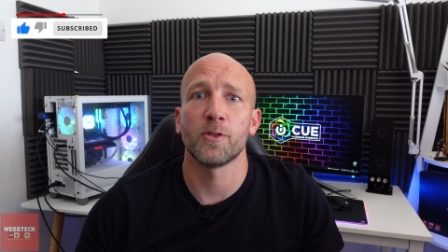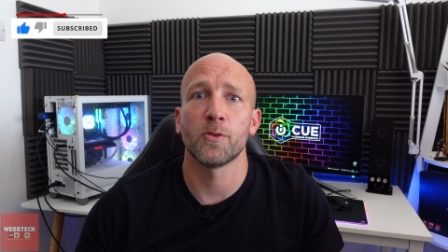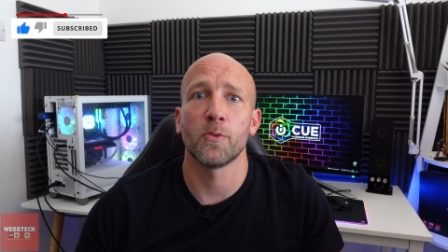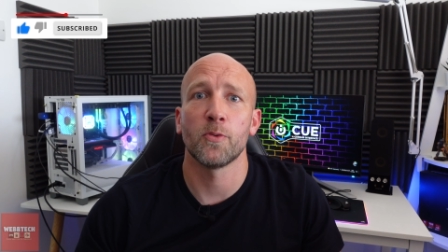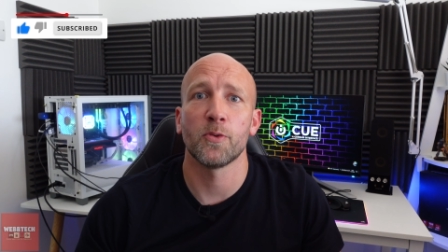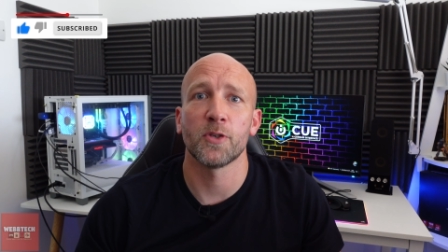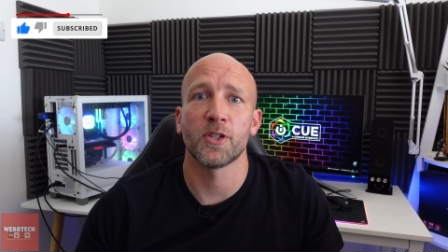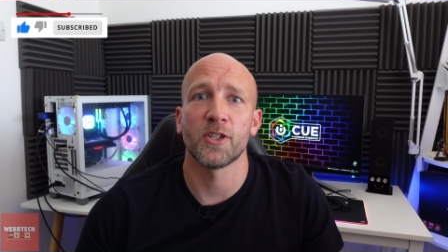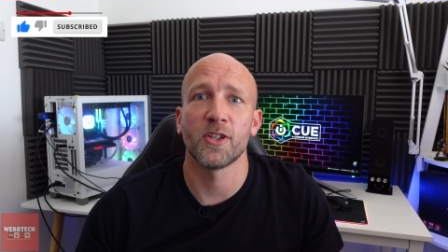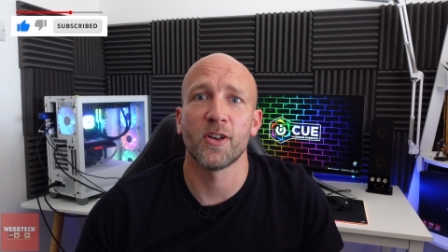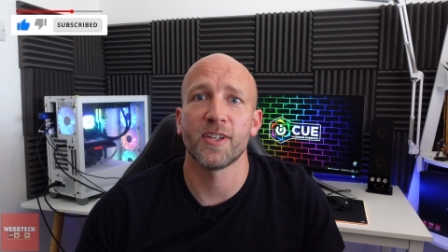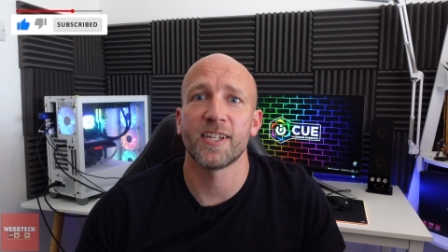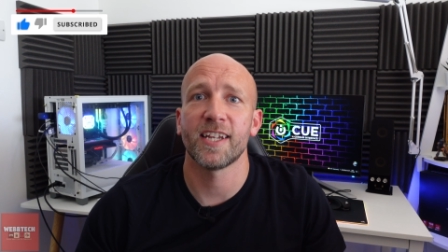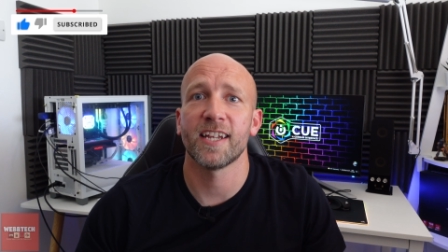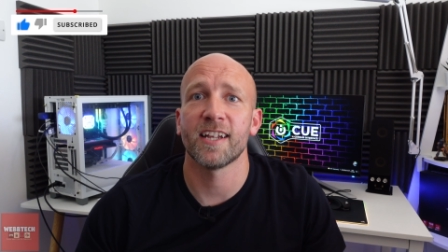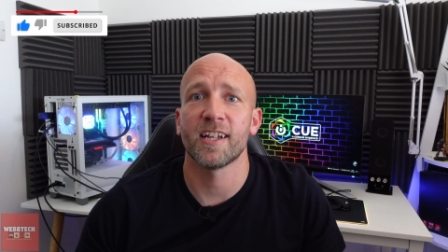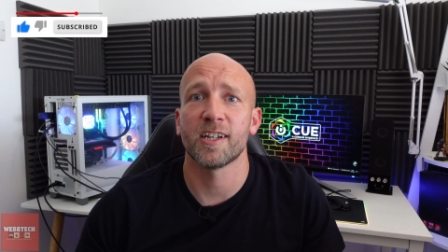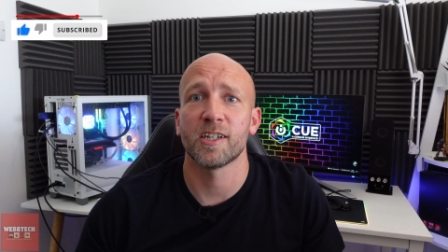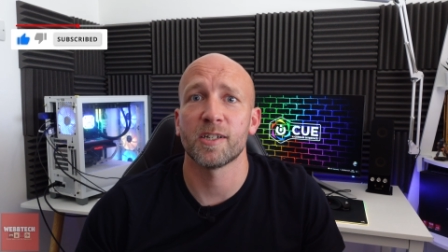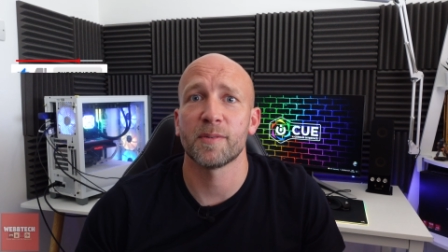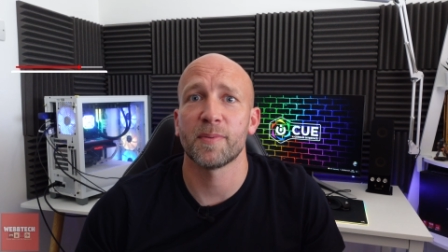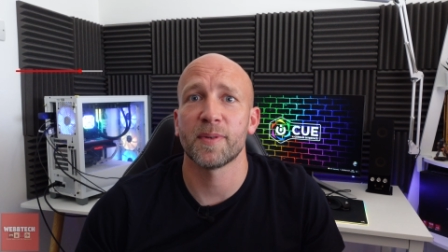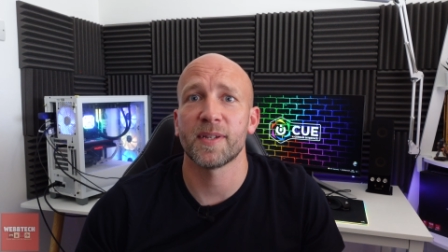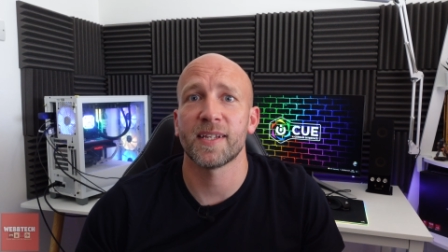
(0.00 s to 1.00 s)
towards 90
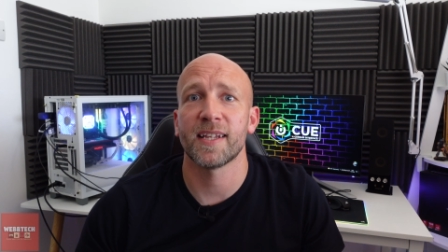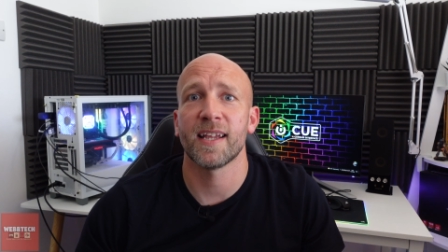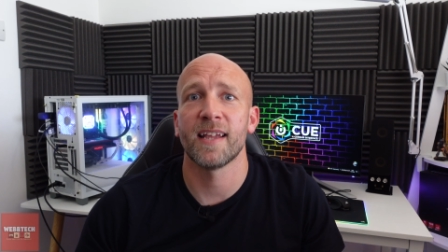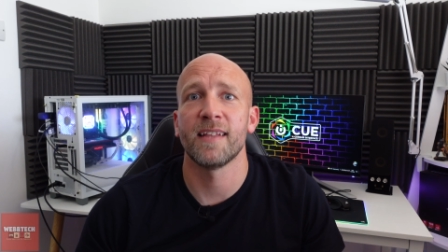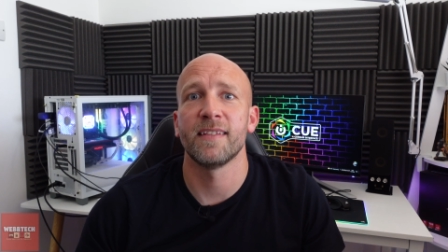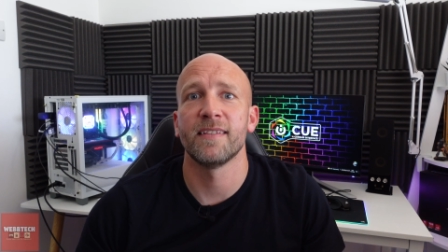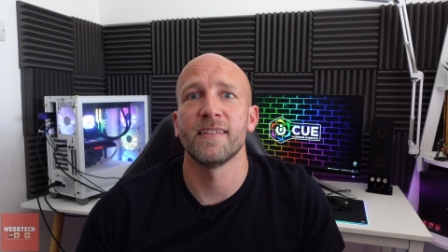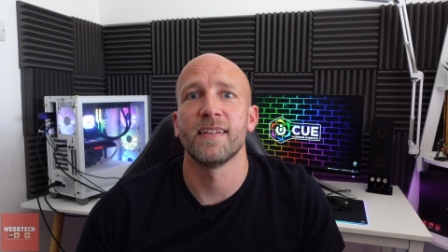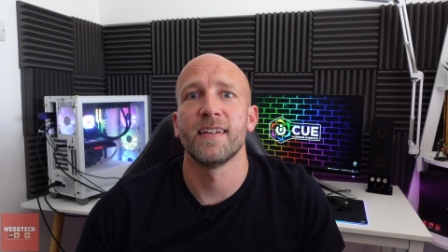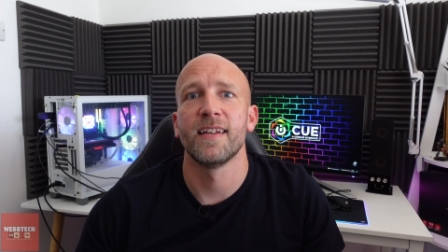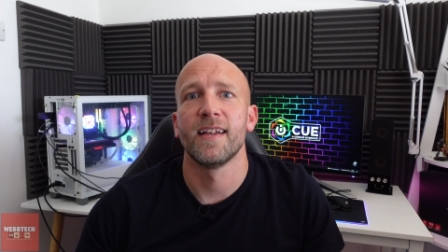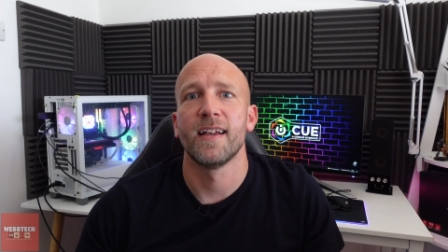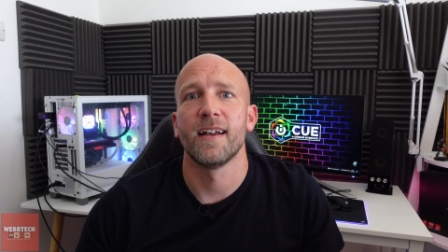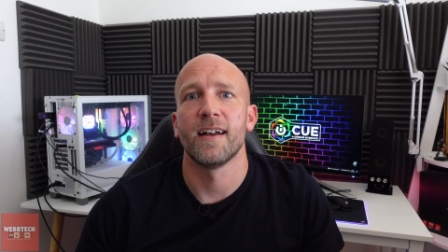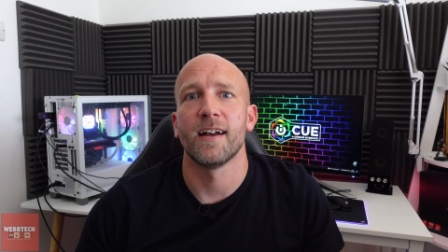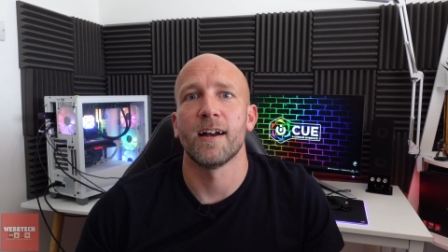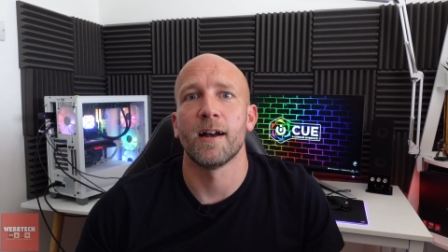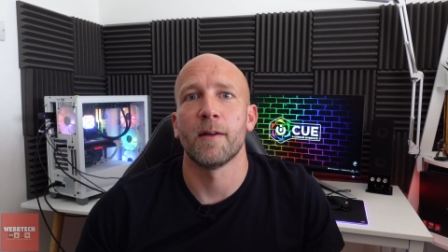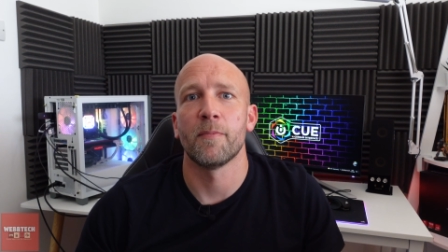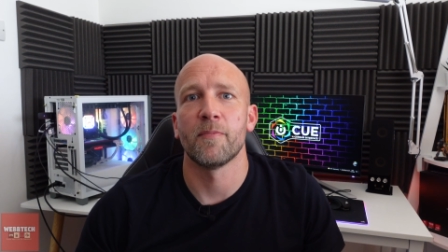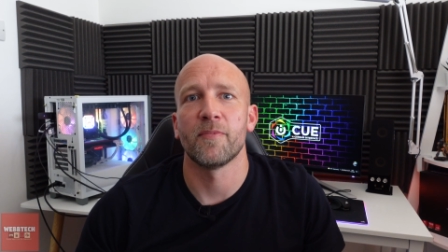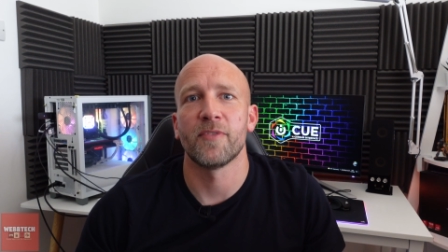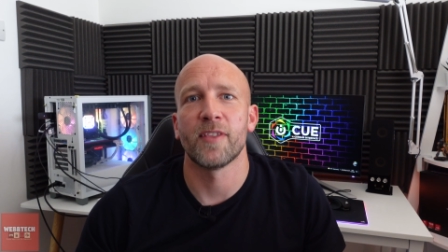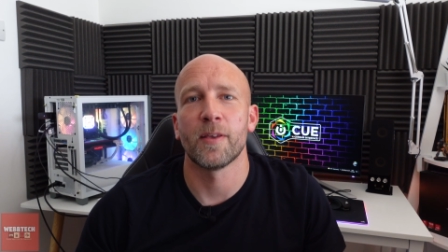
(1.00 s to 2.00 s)
100%
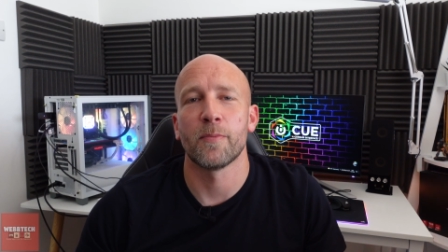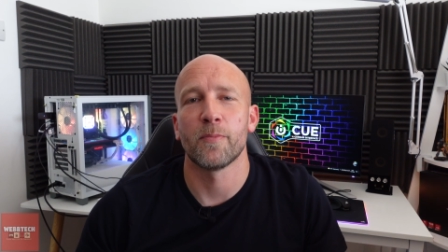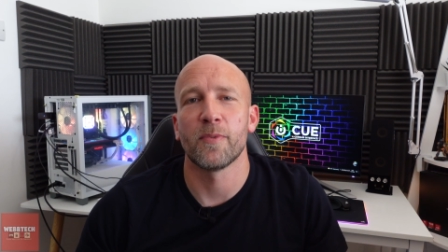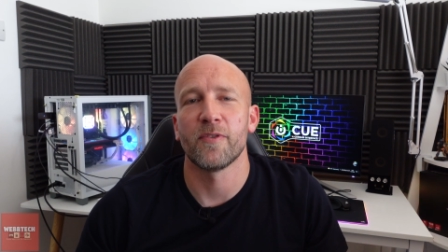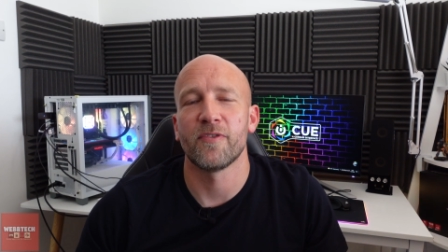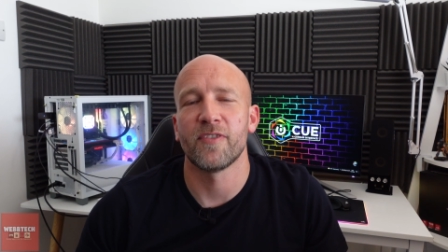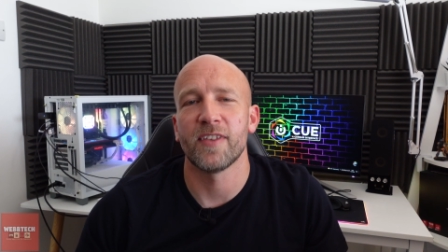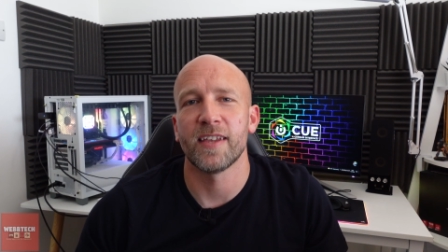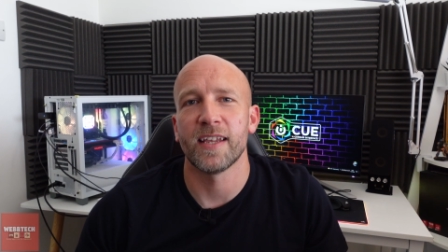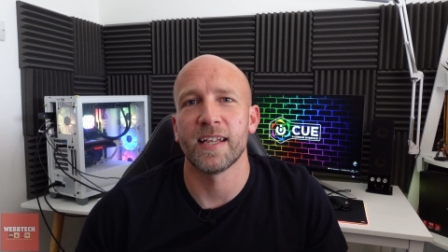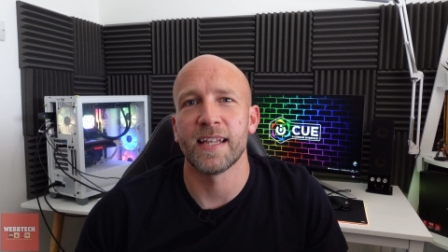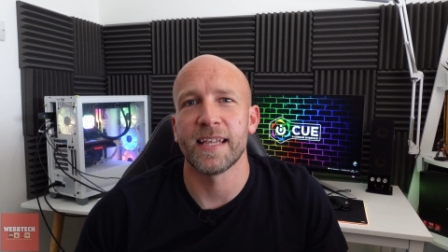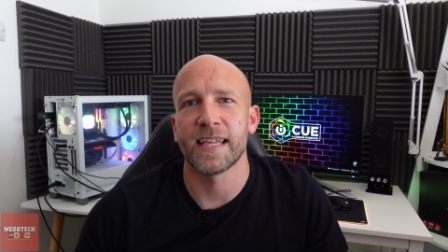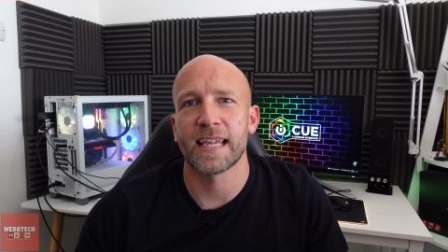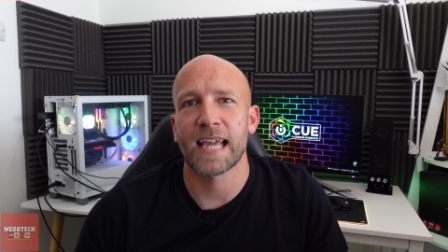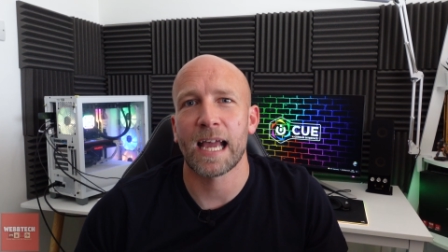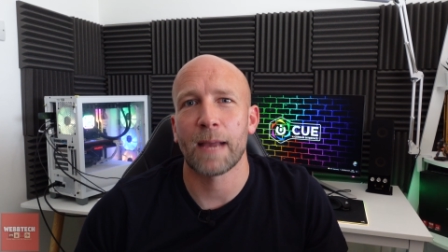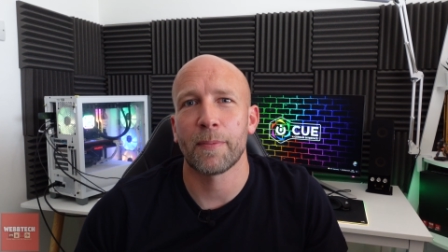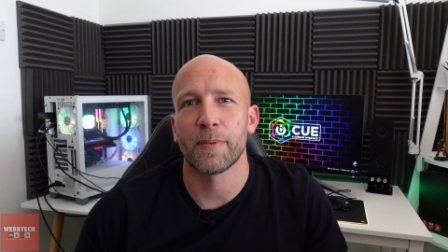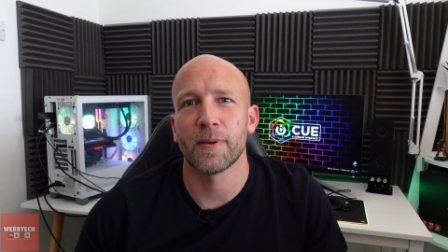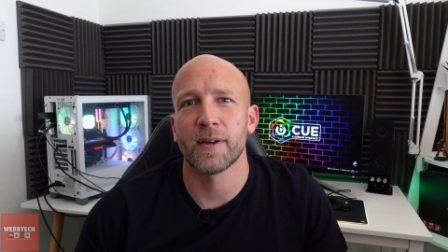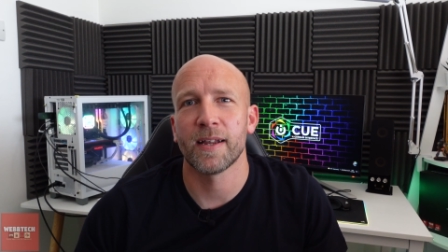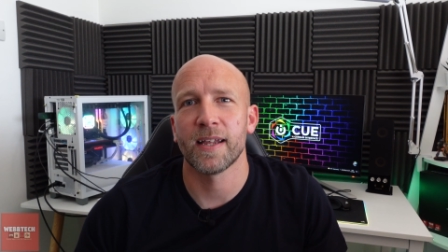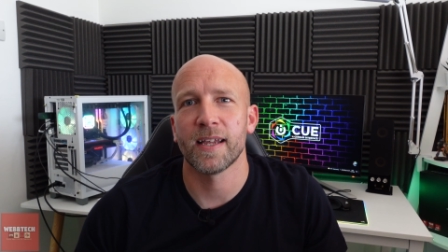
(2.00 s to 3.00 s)
um, than with the Elite
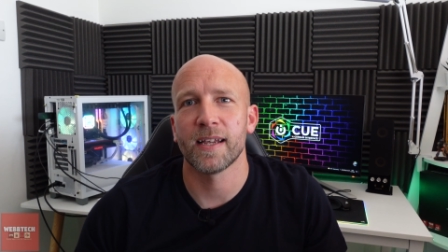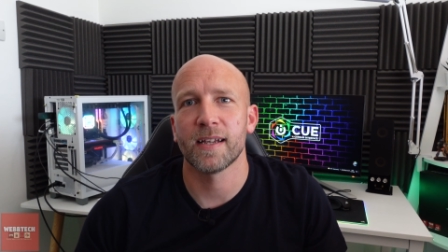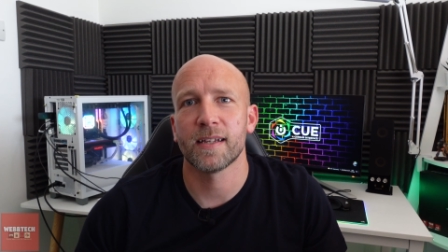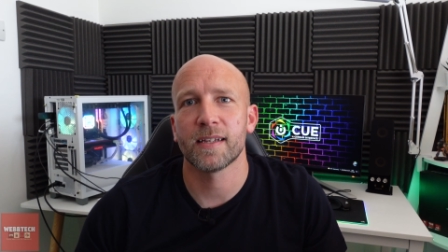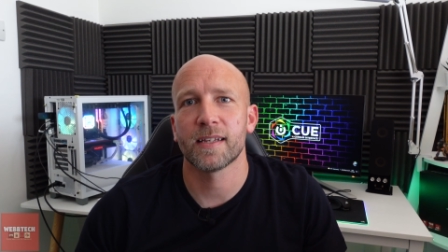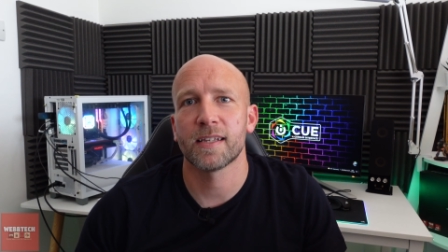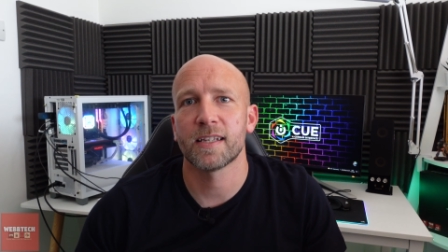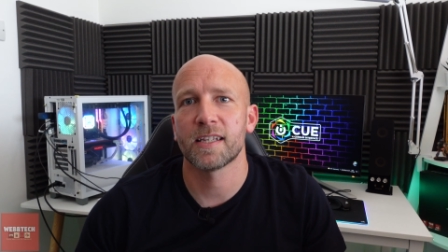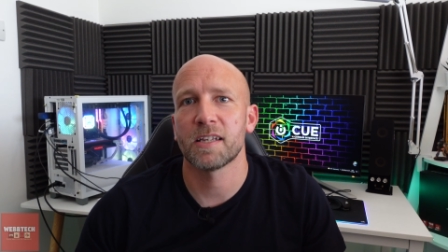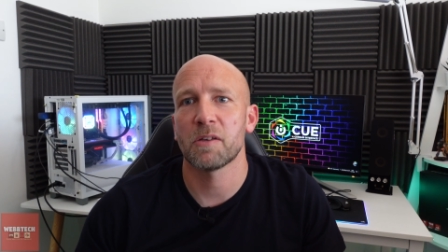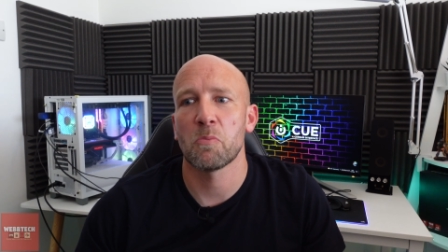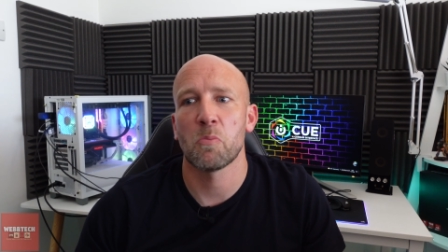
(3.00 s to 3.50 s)
Capellix.